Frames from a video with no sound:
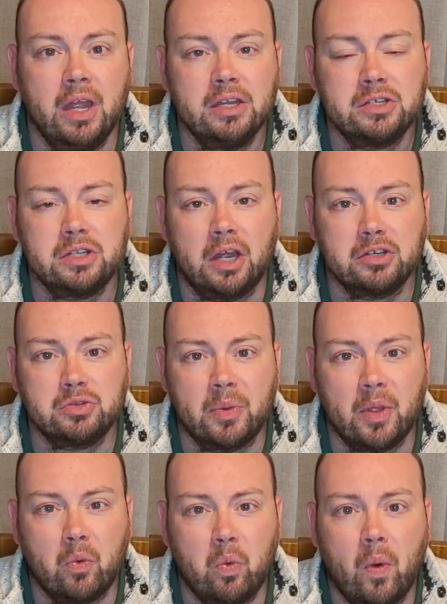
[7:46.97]
starts
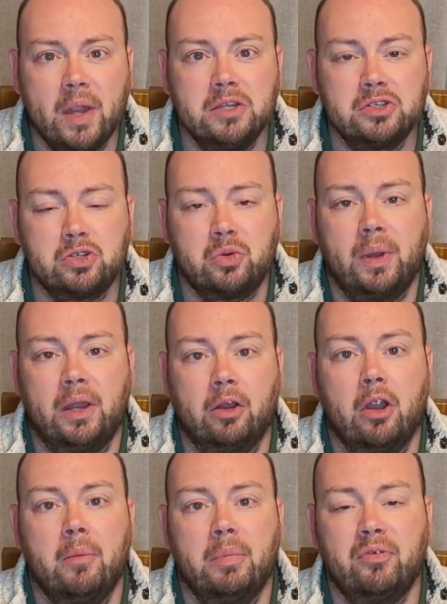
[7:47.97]
with a white
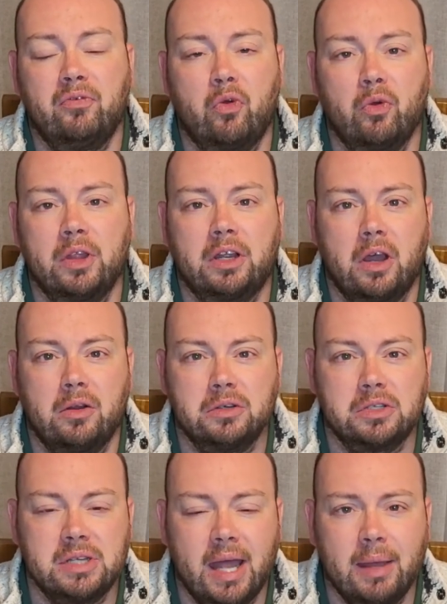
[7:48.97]
square before the
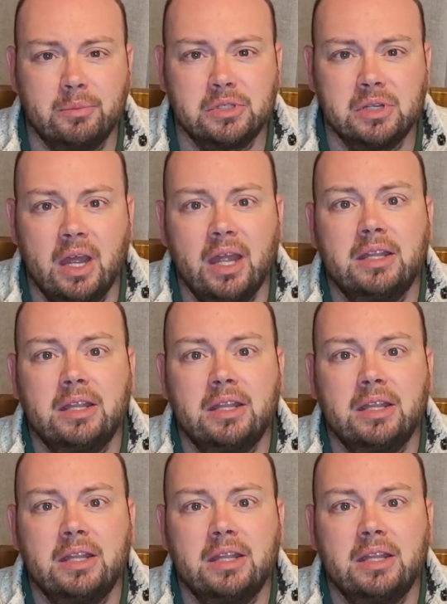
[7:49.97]
coloured snaps